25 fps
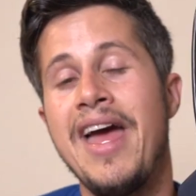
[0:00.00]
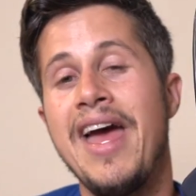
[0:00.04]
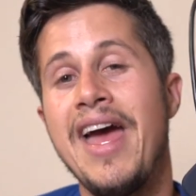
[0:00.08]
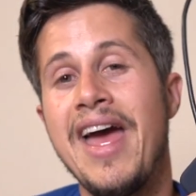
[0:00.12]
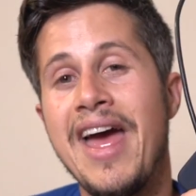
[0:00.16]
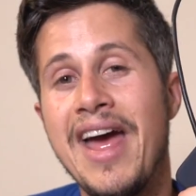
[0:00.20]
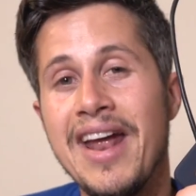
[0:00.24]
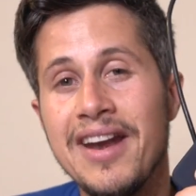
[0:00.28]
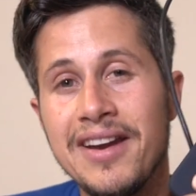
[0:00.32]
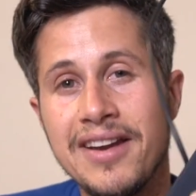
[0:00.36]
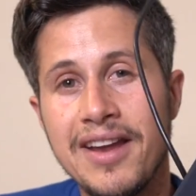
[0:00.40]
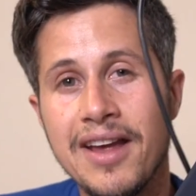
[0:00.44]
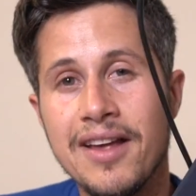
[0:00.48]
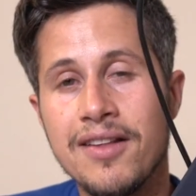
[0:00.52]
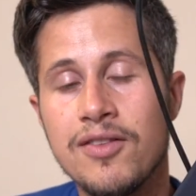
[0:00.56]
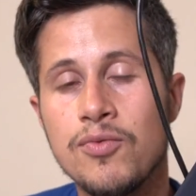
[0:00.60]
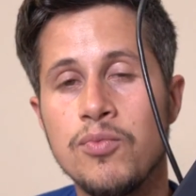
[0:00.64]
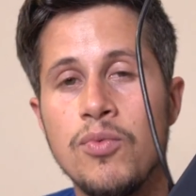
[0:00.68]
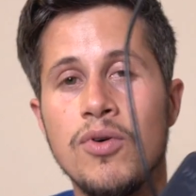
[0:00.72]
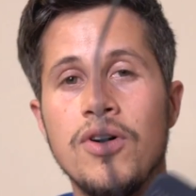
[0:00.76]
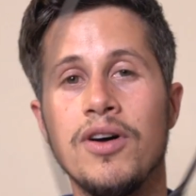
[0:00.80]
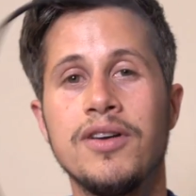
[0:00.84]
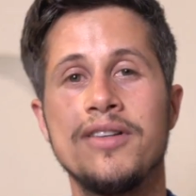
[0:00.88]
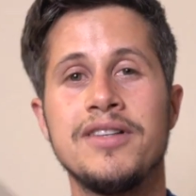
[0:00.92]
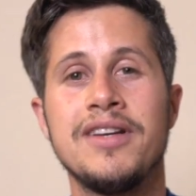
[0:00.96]
And guess
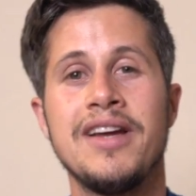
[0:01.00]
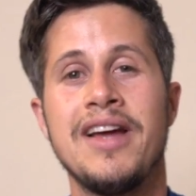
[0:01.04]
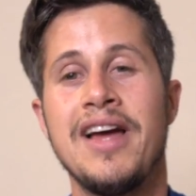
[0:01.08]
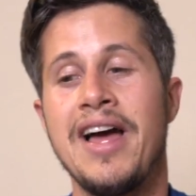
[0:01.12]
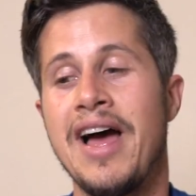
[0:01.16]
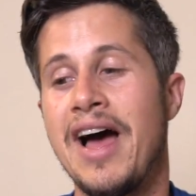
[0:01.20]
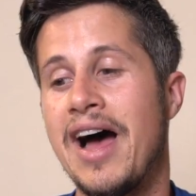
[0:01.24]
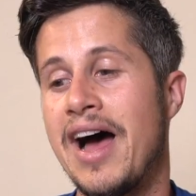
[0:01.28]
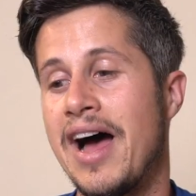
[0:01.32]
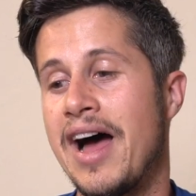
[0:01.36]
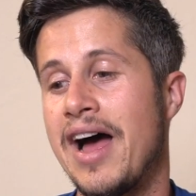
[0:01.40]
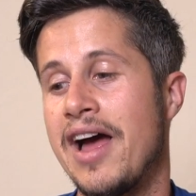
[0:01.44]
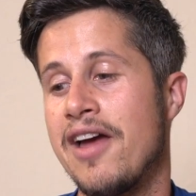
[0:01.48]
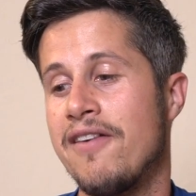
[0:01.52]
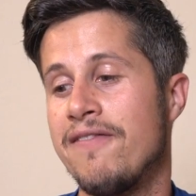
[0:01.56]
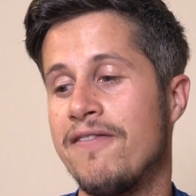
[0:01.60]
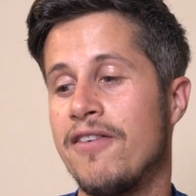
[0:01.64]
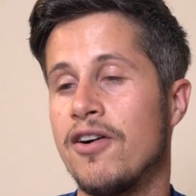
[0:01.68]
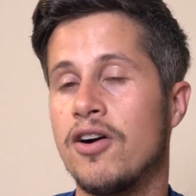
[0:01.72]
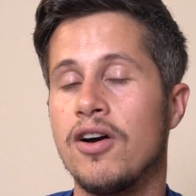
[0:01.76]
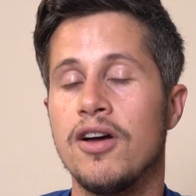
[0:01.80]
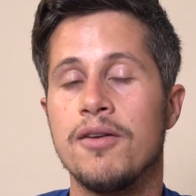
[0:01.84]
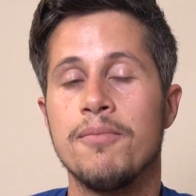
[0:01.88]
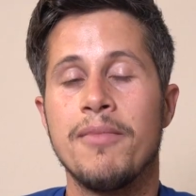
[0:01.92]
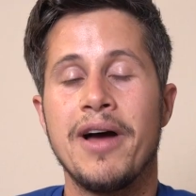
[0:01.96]
what? I
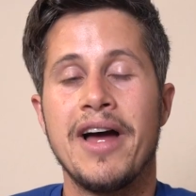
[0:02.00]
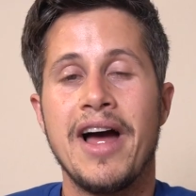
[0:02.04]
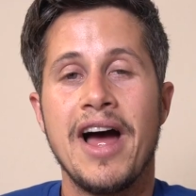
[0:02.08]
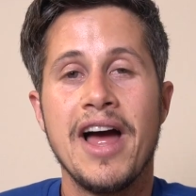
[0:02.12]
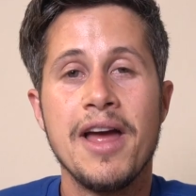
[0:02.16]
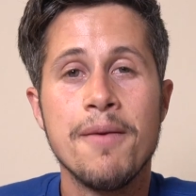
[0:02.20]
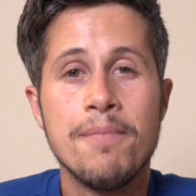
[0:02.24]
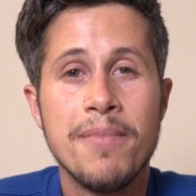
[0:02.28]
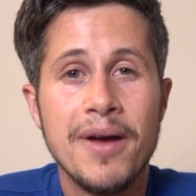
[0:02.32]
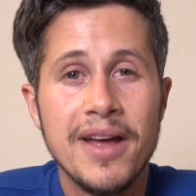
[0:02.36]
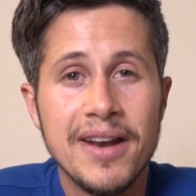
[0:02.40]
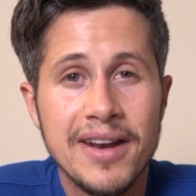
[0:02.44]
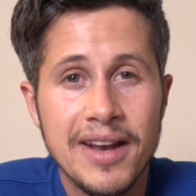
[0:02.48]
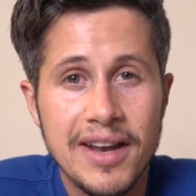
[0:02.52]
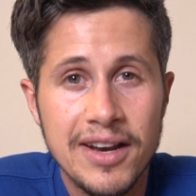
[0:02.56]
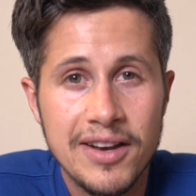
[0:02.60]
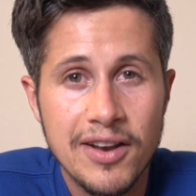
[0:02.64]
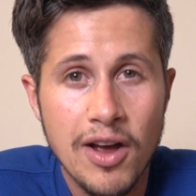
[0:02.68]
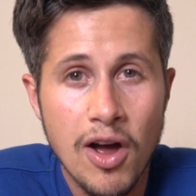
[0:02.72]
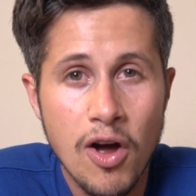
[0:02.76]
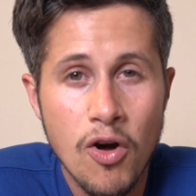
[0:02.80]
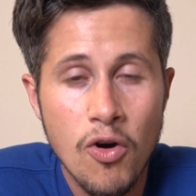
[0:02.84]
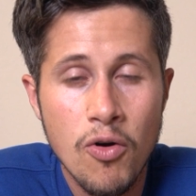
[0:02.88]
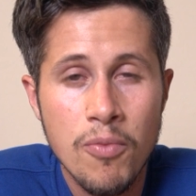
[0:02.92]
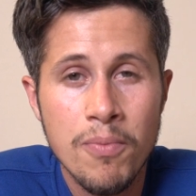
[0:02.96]
forgot my iPad at
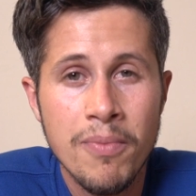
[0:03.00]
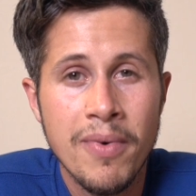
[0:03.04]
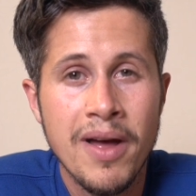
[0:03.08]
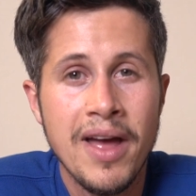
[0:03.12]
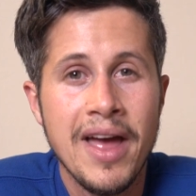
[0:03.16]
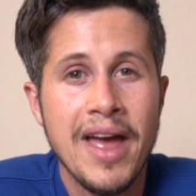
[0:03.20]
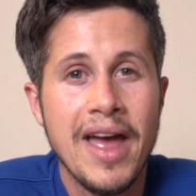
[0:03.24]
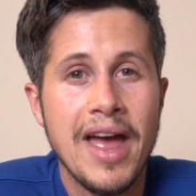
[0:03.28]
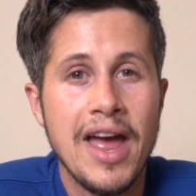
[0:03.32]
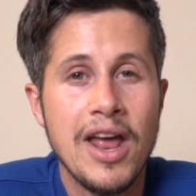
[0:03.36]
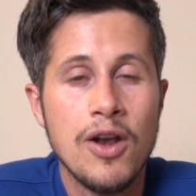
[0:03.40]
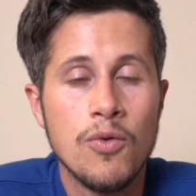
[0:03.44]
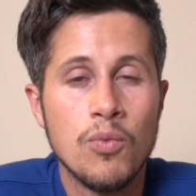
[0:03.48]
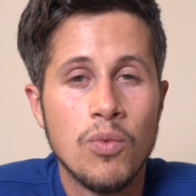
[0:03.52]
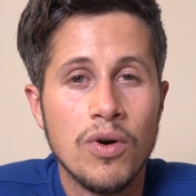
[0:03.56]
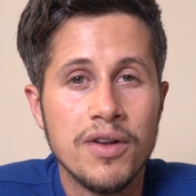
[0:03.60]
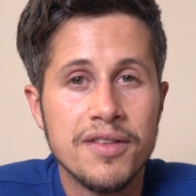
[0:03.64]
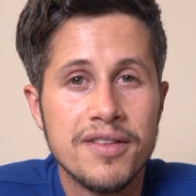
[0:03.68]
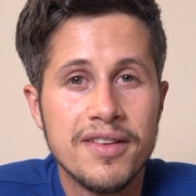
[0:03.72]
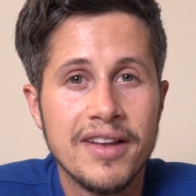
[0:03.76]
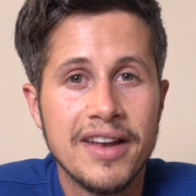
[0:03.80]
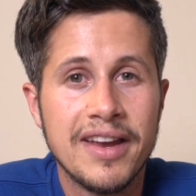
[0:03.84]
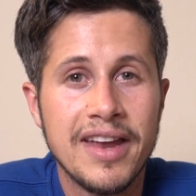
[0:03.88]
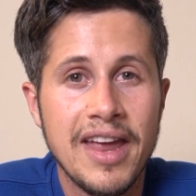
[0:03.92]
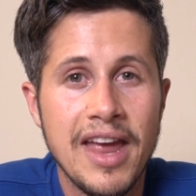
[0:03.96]
home, and
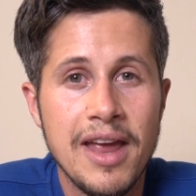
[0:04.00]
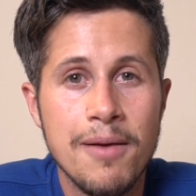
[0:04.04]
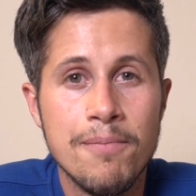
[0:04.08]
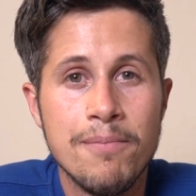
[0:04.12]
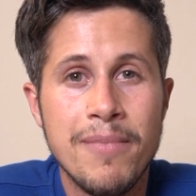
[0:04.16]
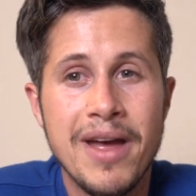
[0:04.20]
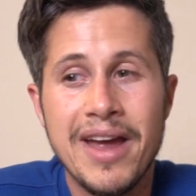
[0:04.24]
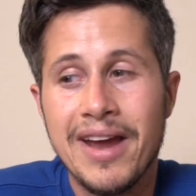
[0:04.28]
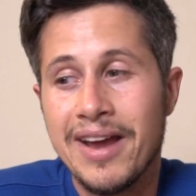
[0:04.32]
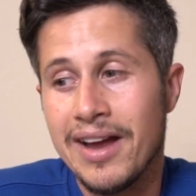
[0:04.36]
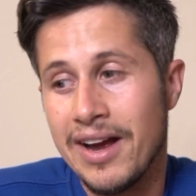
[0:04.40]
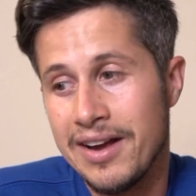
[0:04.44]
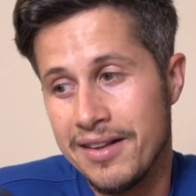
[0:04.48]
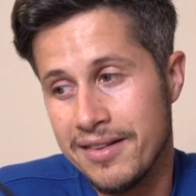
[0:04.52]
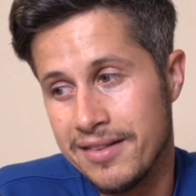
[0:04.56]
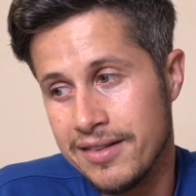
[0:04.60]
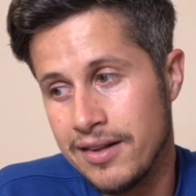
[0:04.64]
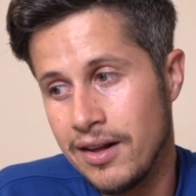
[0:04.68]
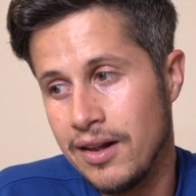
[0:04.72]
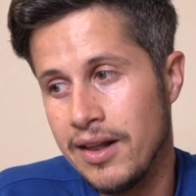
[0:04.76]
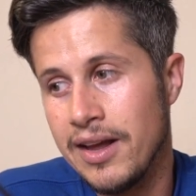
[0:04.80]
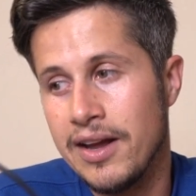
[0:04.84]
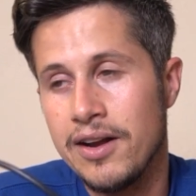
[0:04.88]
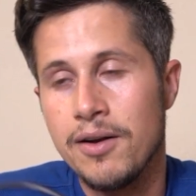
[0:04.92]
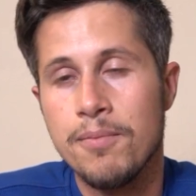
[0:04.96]
once I came back, I
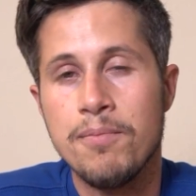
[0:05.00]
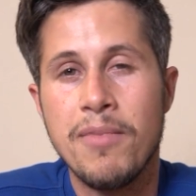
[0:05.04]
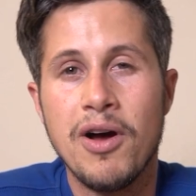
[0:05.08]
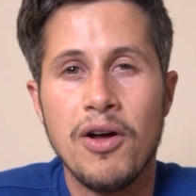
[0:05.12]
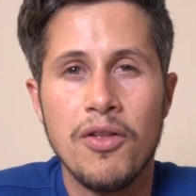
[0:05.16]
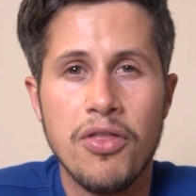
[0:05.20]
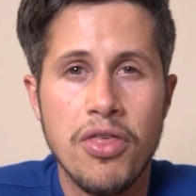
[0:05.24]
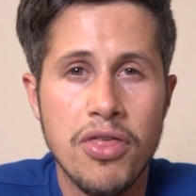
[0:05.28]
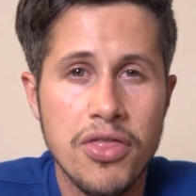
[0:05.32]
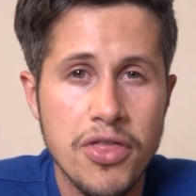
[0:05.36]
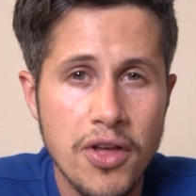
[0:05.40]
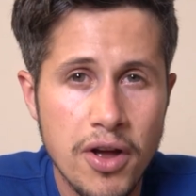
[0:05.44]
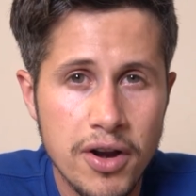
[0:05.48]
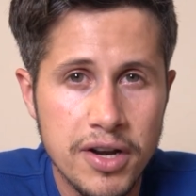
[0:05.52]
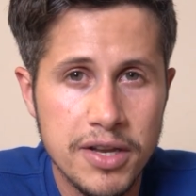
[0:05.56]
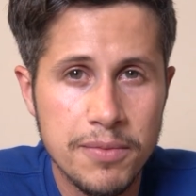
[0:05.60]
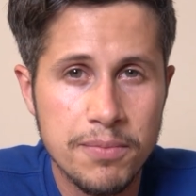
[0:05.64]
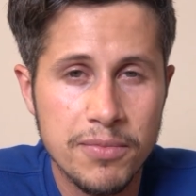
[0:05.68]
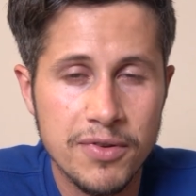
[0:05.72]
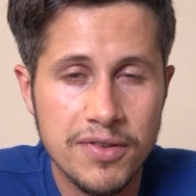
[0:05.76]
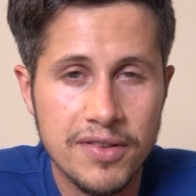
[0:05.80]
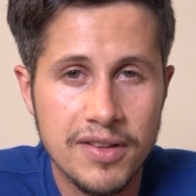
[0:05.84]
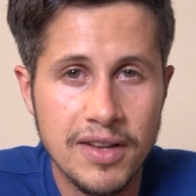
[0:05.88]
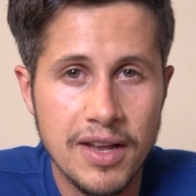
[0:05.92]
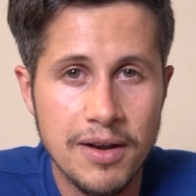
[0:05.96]
still had about
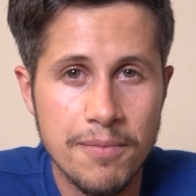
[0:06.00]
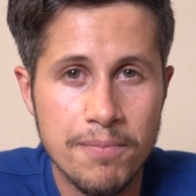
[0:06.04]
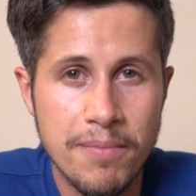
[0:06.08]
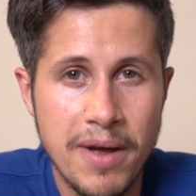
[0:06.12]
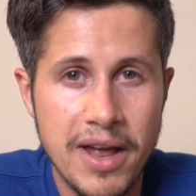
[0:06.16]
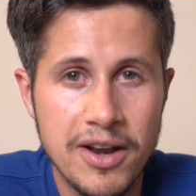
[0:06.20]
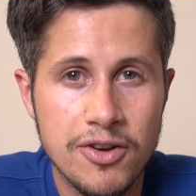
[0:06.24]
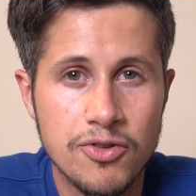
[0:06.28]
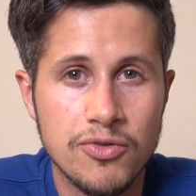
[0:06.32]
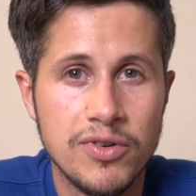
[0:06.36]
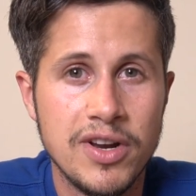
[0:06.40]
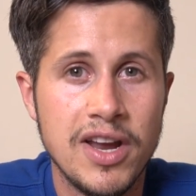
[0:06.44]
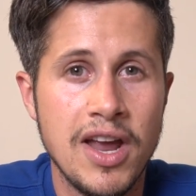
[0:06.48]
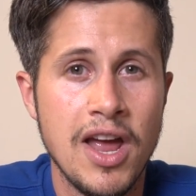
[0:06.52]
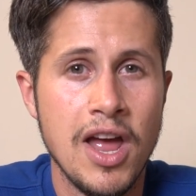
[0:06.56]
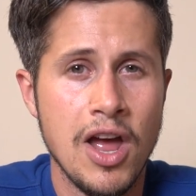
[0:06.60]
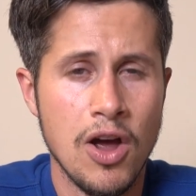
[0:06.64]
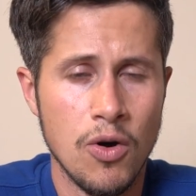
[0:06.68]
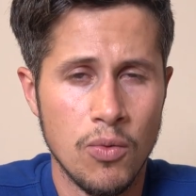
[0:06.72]
30% battery.